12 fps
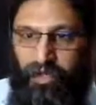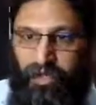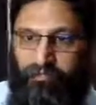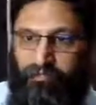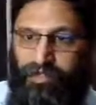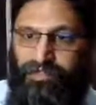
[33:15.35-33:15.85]

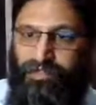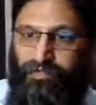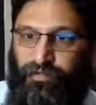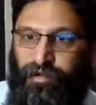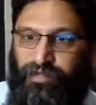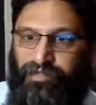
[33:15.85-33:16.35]
at
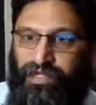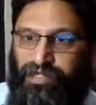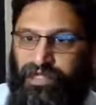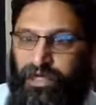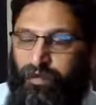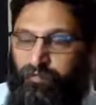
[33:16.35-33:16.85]
present, we're
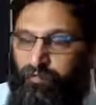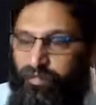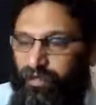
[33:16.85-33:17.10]
setting up